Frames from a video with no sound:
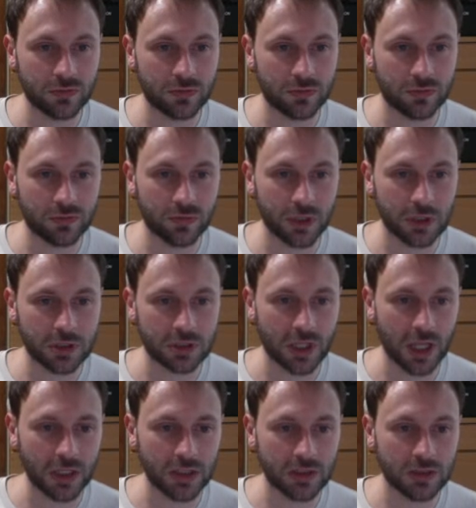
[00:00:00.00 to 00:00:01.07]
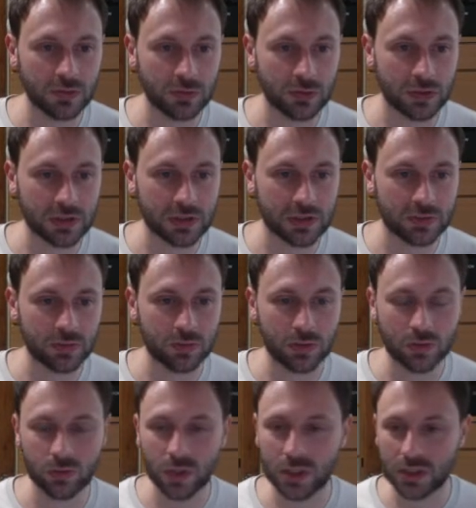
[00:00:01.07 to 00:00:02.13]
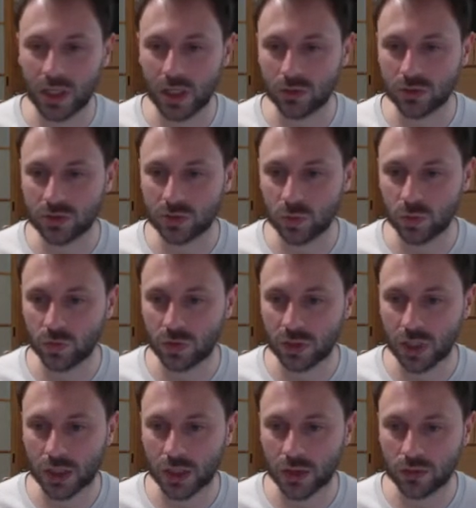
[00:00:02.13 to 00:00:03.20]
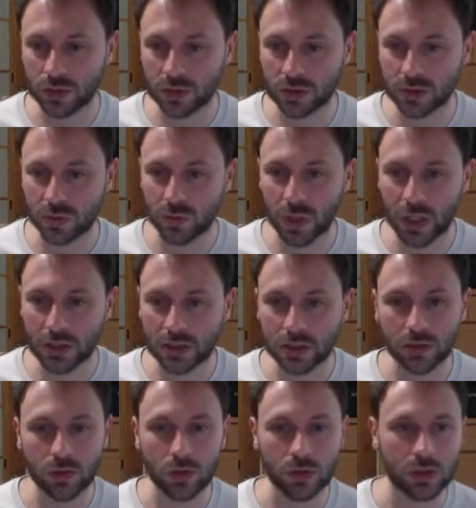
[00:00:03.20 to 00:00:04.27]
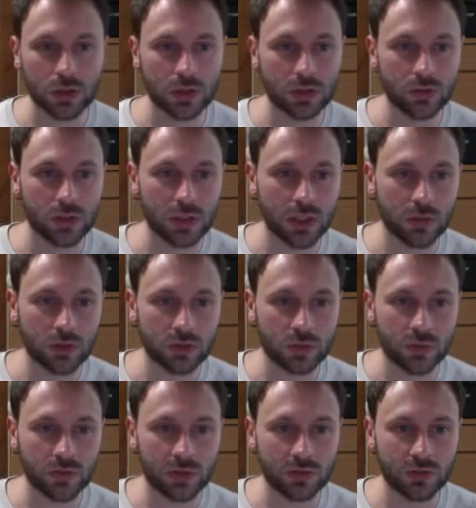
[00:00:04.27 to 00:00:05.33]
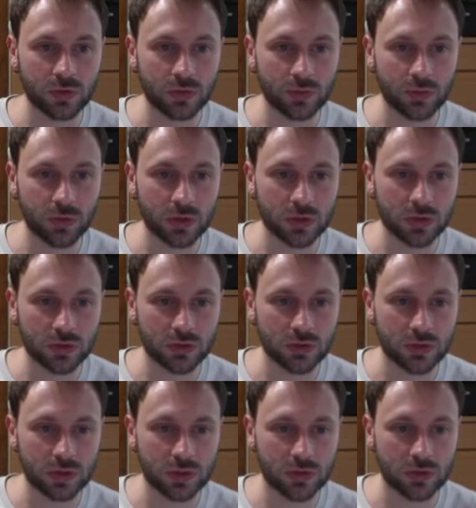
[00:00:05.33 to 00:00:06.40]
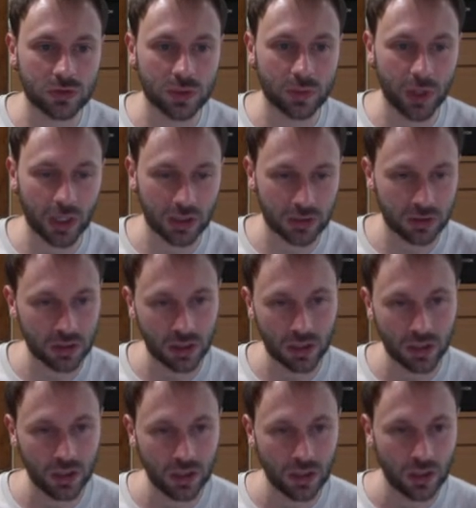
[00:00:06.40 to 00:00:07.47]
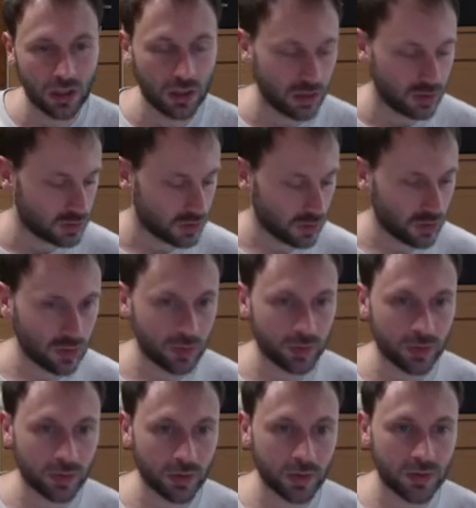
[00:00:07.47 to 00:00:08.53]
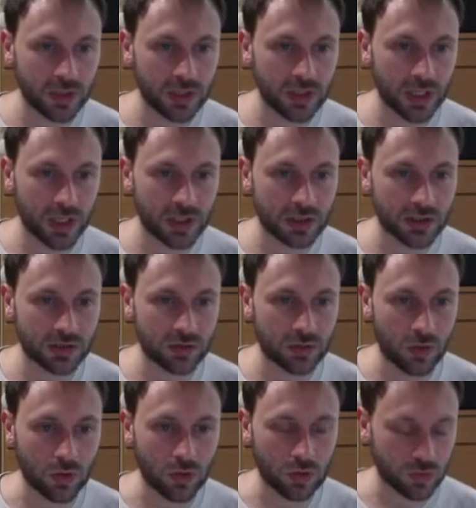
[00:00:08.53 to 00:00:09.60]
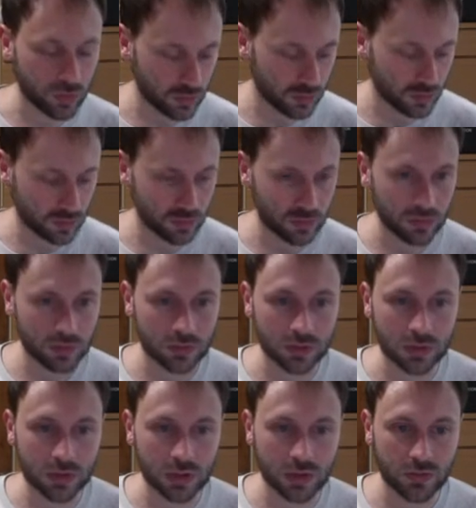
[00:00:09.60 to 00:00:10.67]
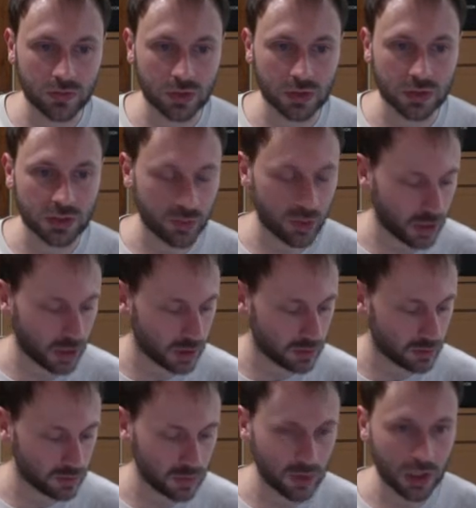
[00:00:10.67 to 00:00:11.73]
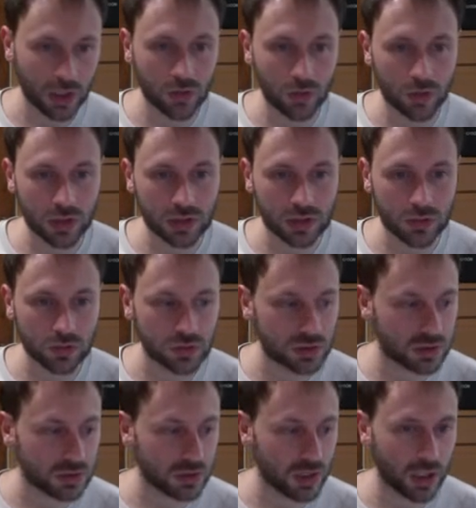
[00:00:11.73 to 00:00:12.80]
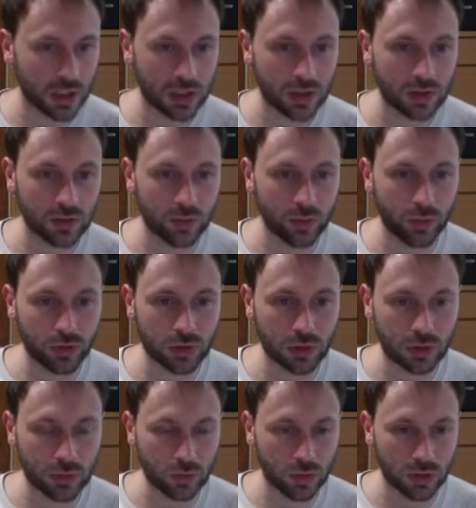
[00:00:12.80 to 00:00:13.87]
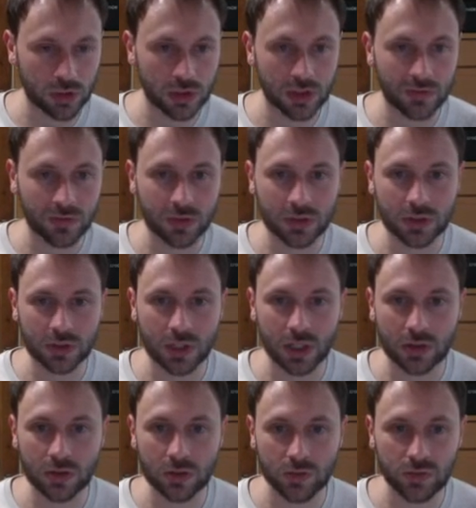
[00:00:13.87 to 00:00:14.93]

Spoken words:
felt any difference when I was moving around in Japan, or when I was moving from Poland to Japan. So probably it has no difference, but you can always use like bottled water if it kind of